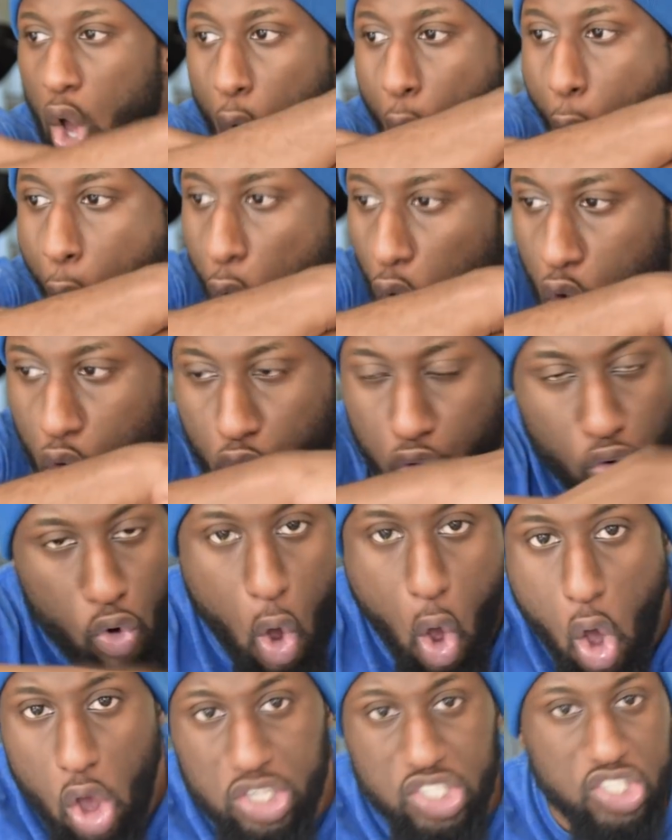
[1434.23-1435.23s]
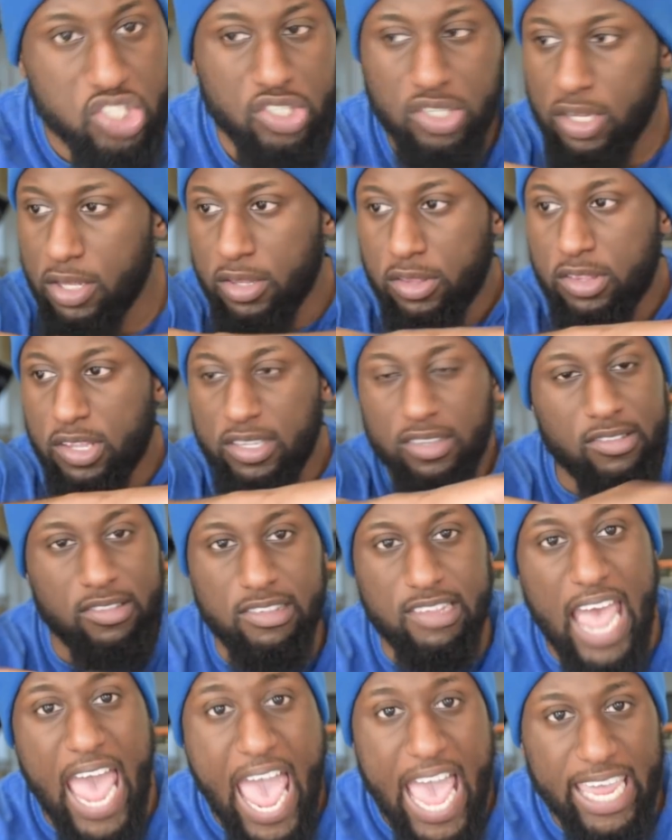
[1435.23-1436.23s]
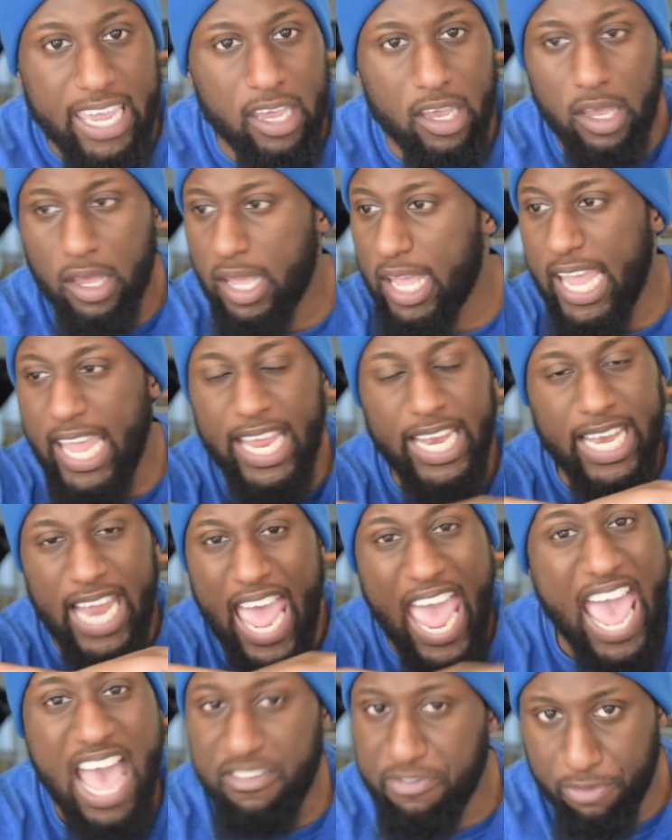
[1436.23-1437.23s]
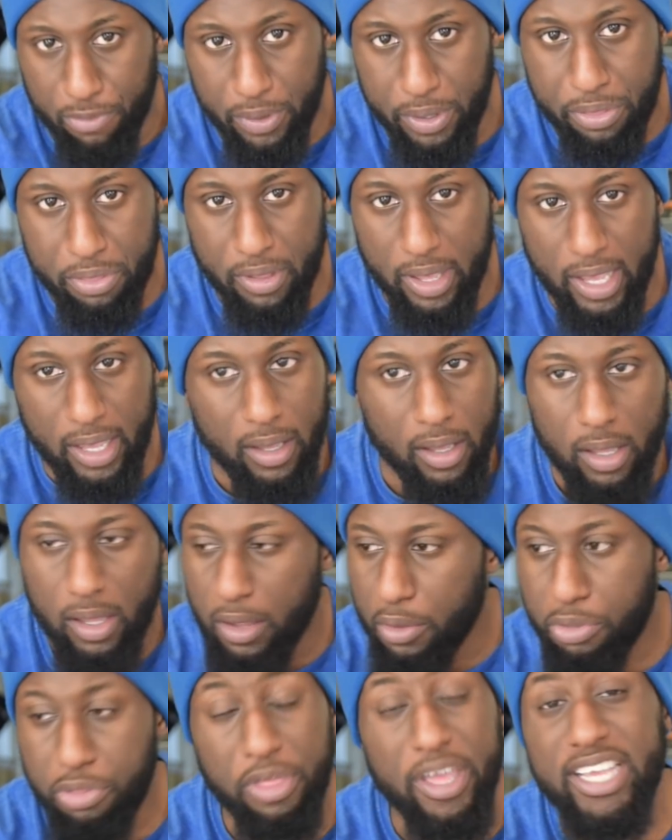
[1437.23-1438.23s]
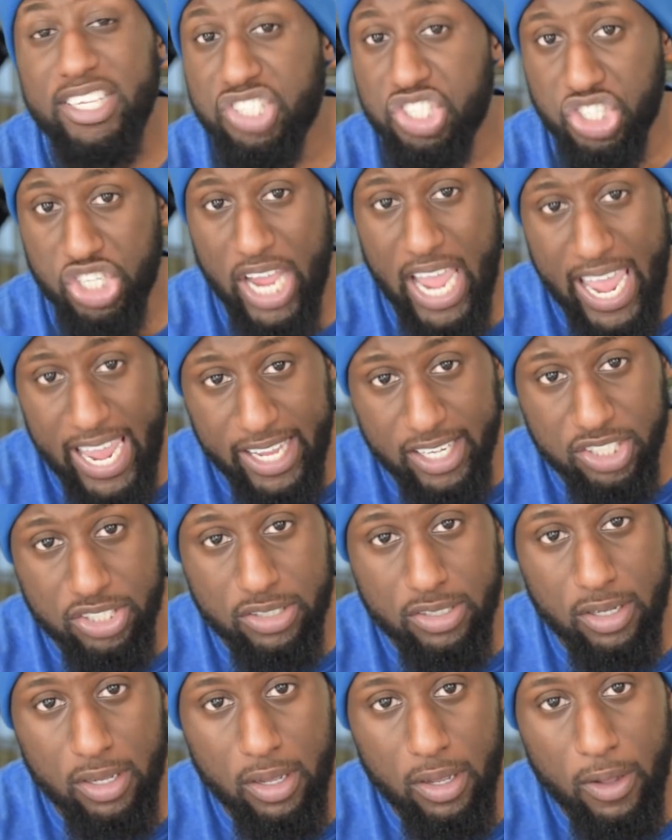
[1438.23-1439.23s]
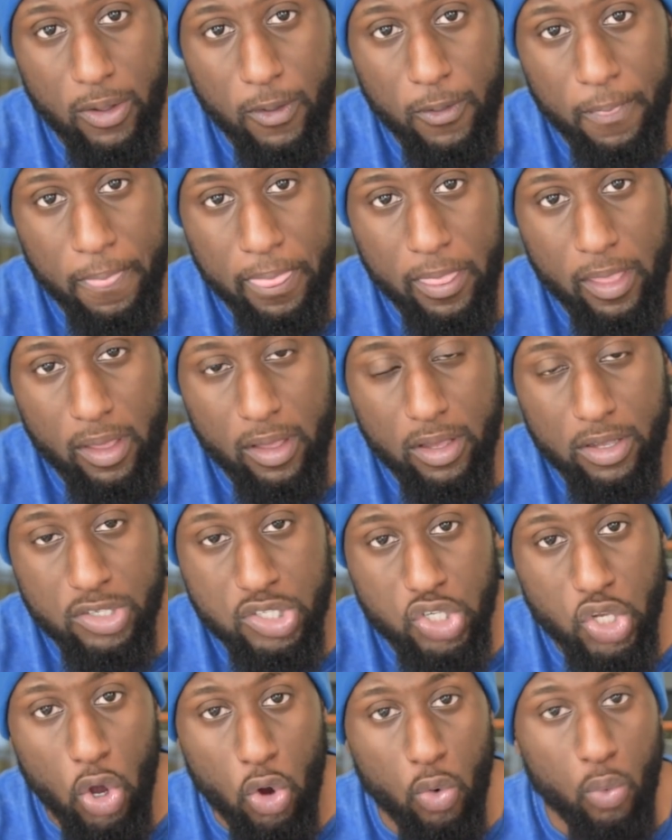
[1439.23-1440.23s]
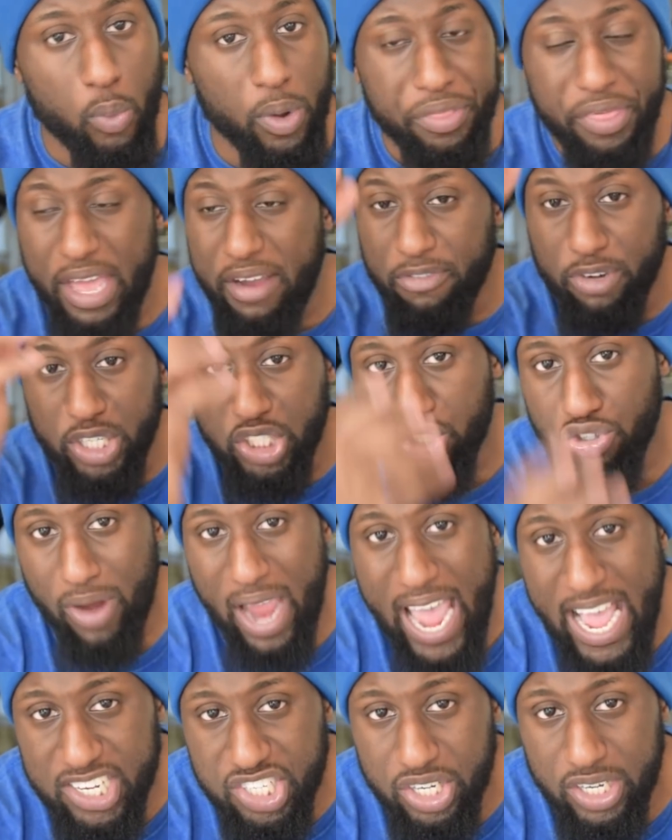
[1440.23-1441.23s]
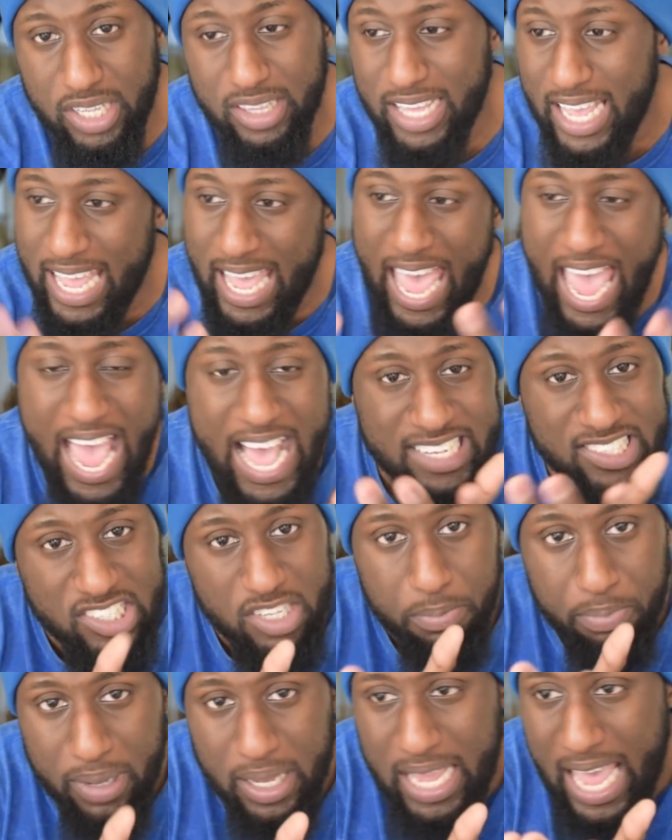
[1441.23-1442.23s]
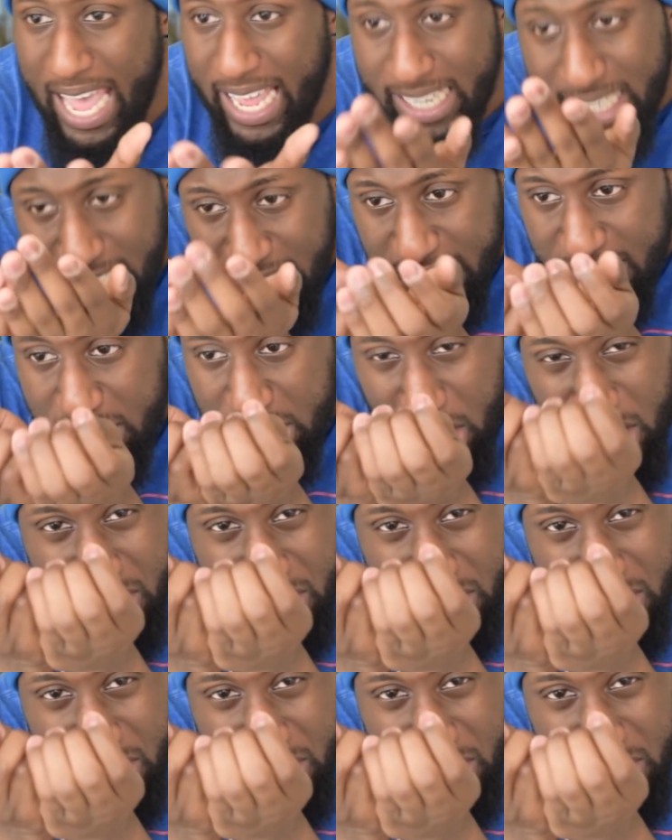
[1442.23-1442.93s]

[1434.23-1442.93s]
across the deck in everything, things change. So with every tragedy, there has to be at least a